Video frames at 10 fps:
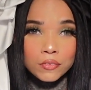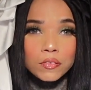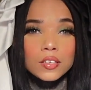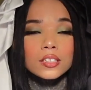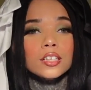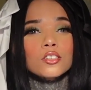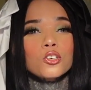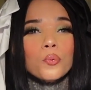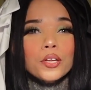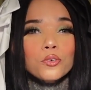since
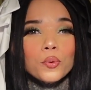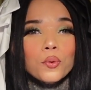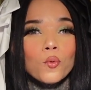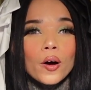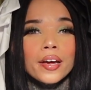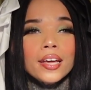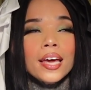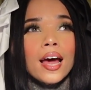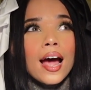2021 and